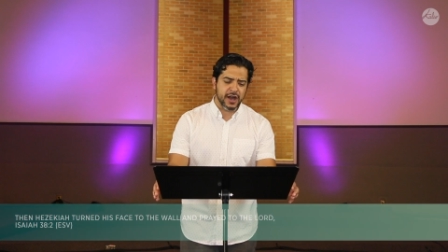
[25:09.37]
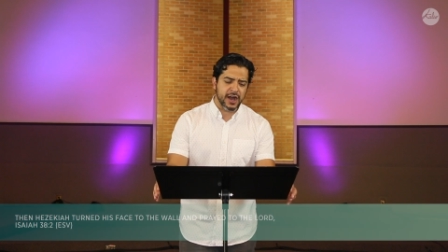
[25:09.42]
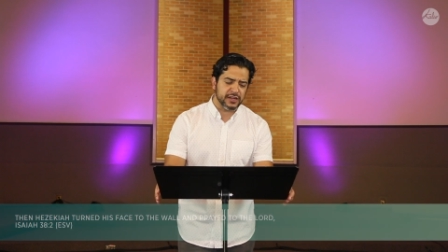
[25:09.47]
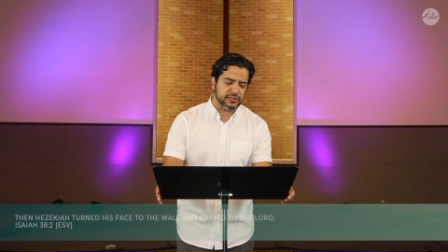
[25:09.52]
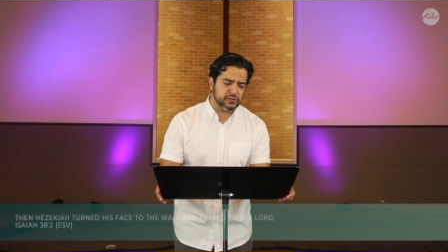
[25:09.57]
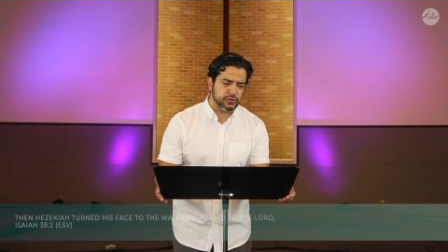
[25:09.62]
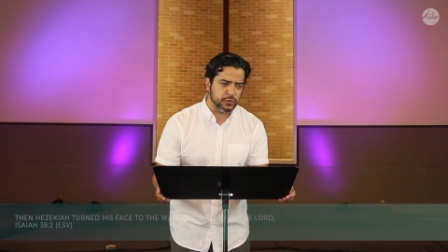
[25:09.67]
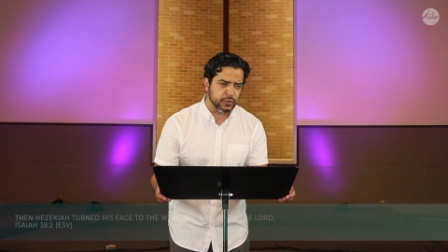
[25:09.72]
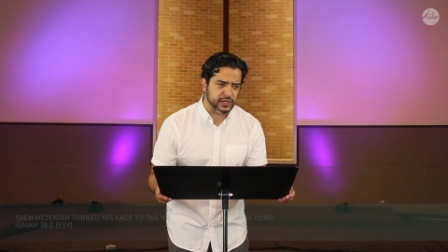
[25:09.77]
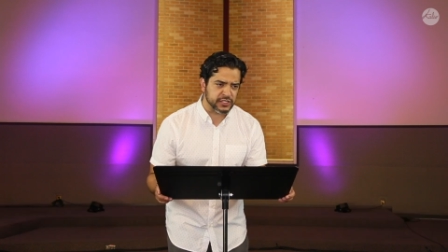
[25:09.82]

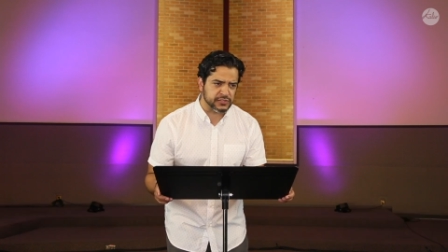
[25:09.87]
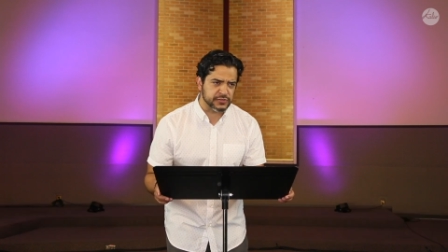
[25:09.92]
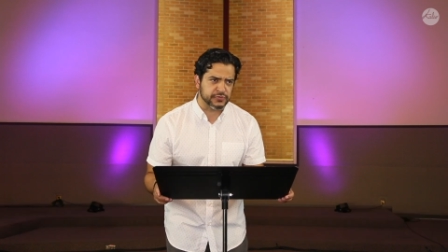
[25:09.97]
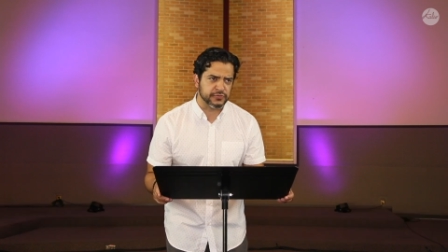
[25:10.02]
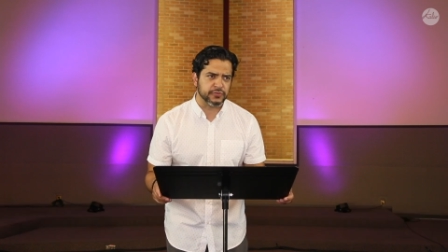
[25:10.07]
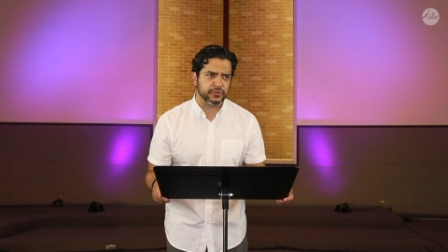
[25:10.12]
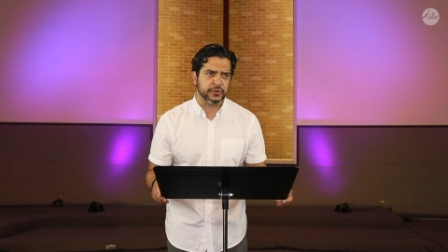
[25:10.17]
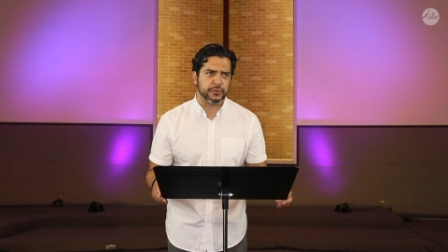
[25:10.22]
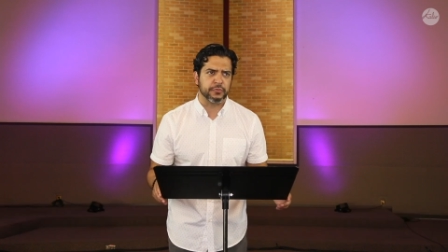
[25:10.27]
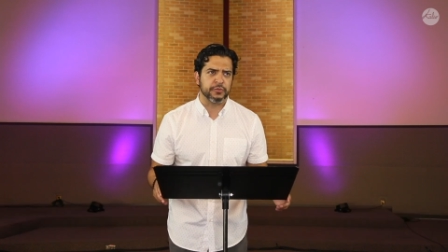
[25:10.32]
talk to us
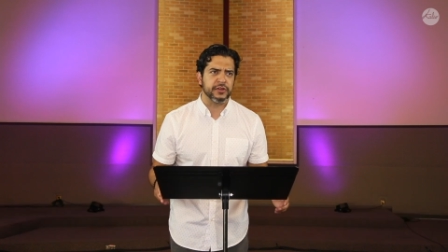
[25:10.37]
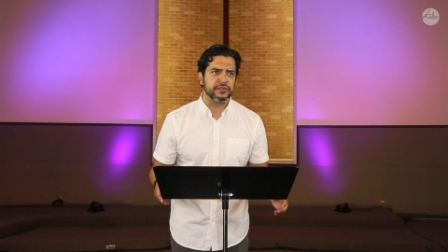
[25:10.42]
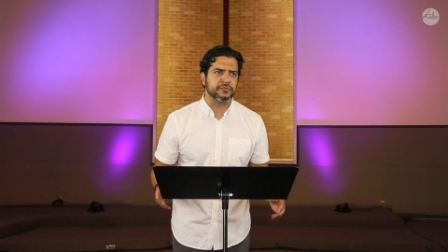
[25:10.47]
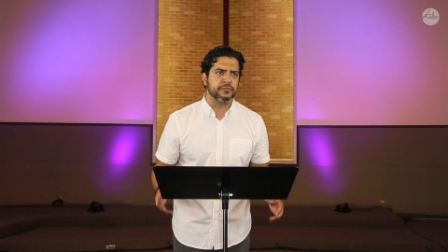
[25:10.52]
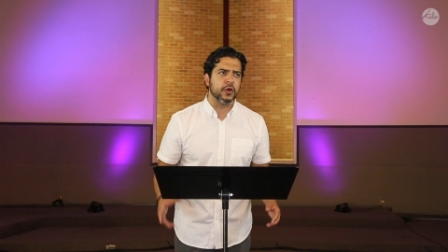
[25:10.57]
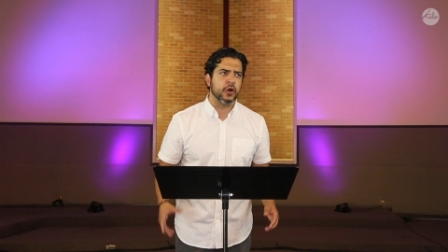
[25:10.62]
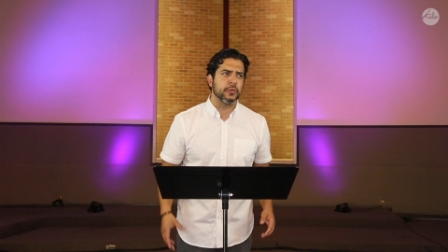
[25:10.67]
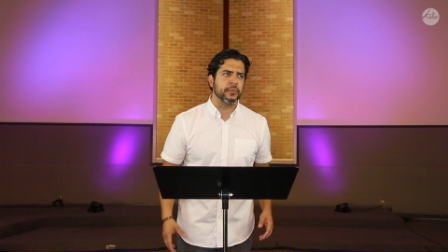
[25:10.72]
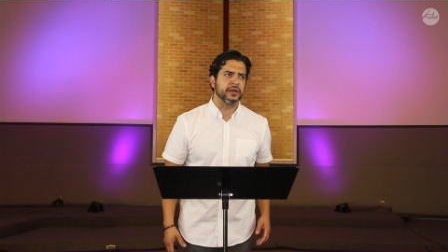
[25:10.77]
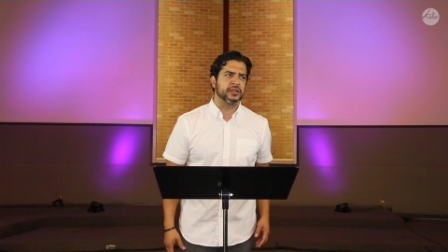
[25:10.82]
for a brief
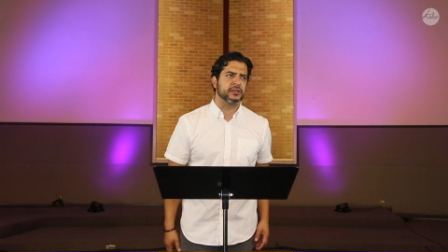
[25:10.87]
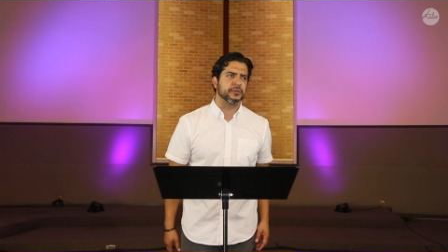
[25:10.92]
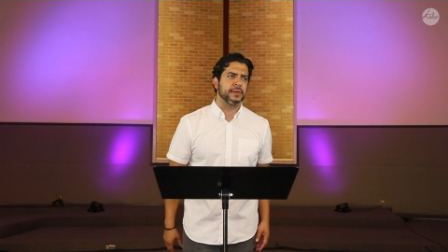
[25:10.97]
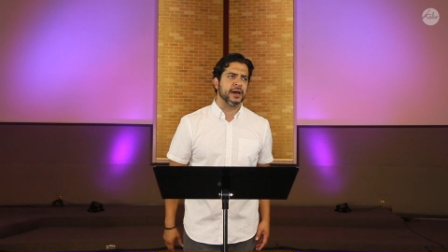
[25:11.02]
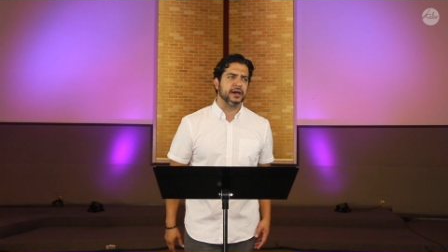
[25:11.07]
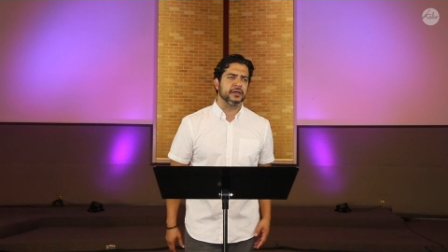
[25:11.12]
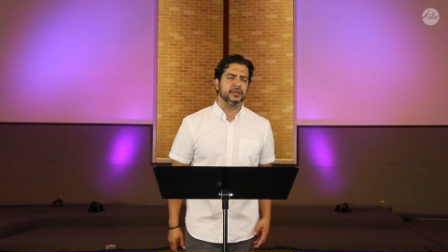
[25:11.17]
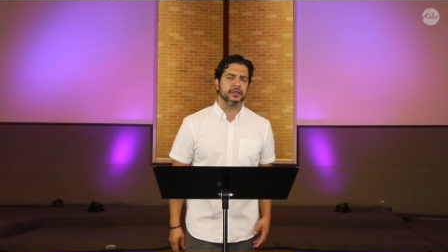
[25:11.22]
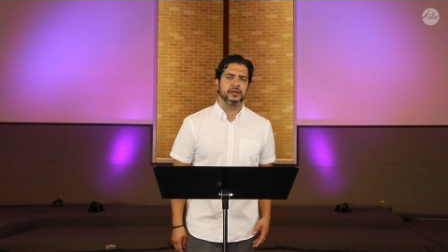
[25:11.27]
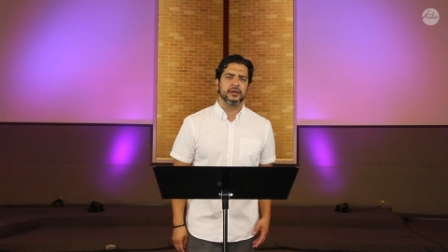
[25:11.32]
moment
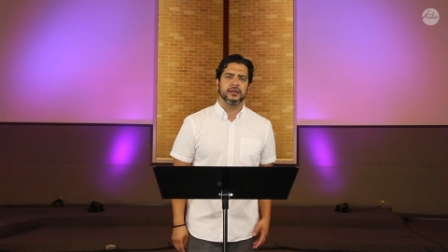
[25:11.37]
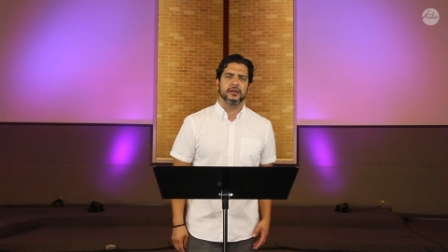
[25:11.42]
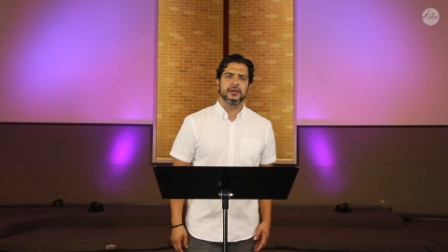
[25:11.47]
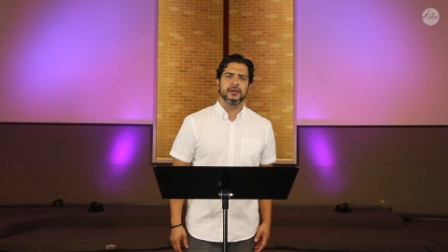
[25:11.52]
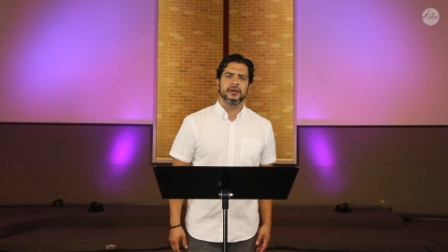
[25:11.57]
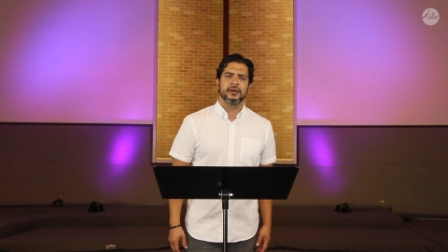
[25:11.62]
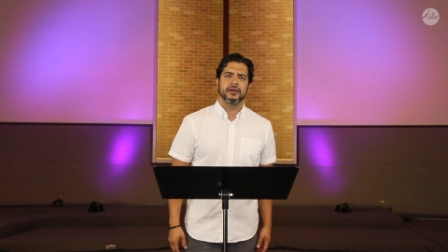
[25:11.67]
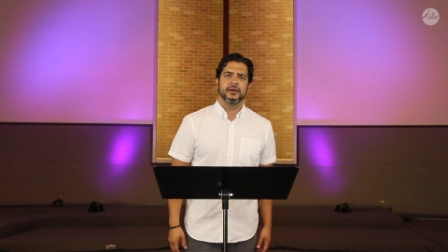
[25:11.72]
about